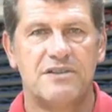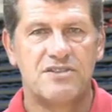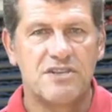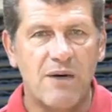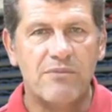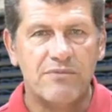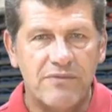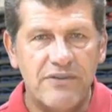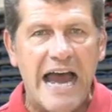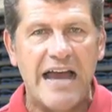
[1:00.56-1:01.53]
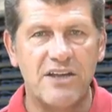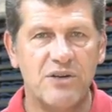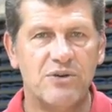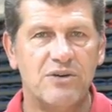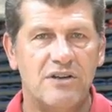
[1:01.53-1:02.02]
some
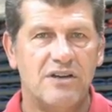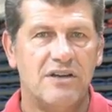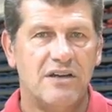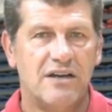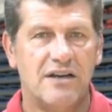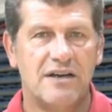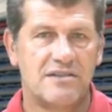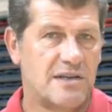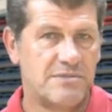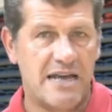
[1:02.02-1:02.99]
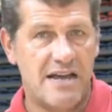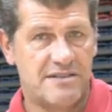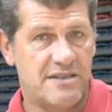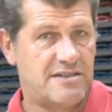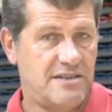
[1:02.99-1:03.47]
value. Uh,
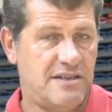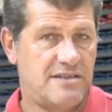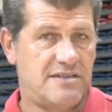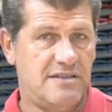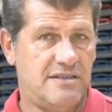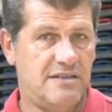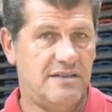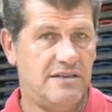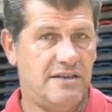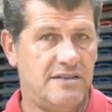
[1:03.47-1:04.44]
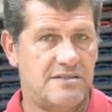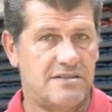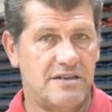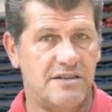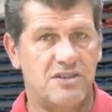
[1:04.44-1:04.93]
sometimes it's, it's,
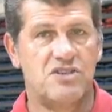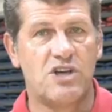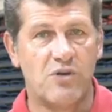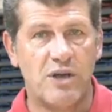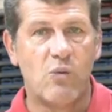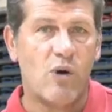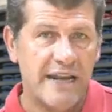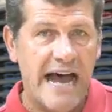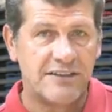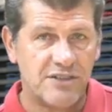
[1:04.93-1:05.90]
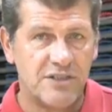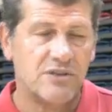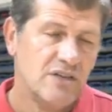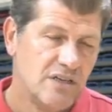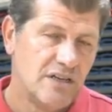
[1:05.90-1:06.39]
it's uh, to show them what not to
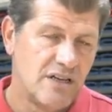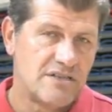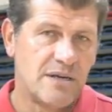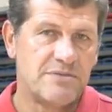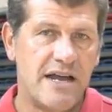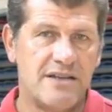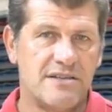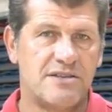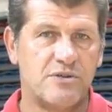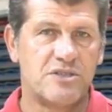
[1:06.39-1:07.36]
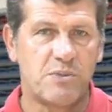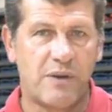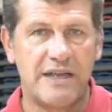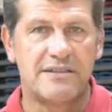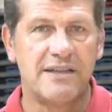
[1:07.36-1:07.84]
do, and sometimes it's to
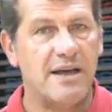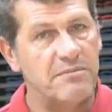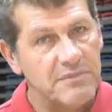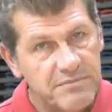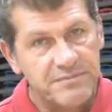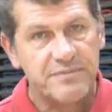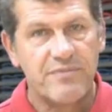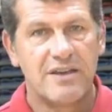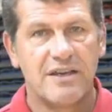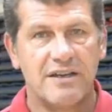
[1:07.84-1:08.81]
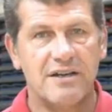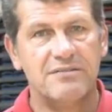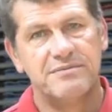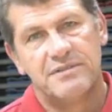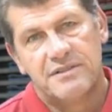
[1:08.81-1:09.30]
explain to them, you
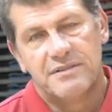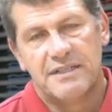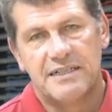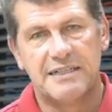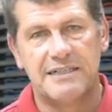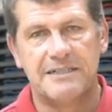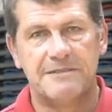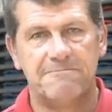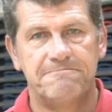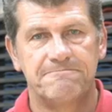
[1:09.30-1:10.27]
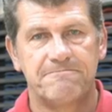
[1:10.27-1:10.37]
know, um,